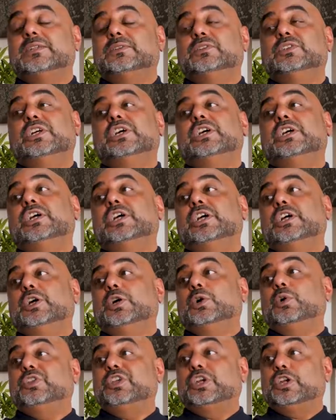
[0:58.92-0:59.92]

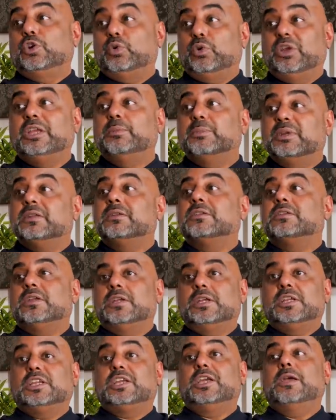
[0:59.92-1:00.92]
the, the agreement
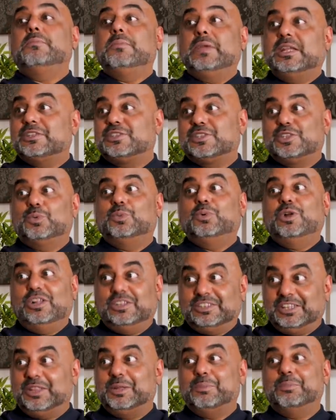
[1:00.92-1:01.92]
commits the
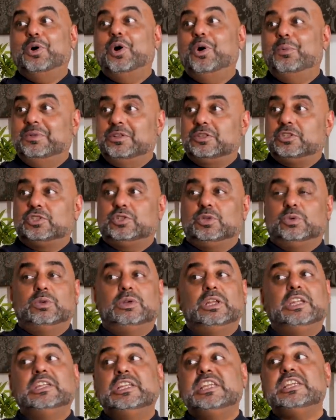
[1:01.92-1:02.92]
world at the moment to
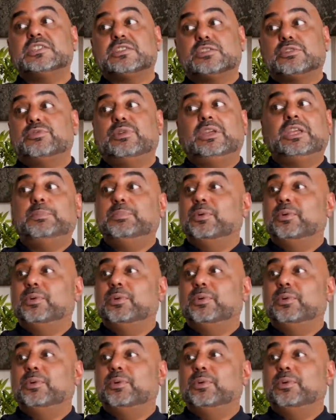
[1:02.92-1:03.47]
at least three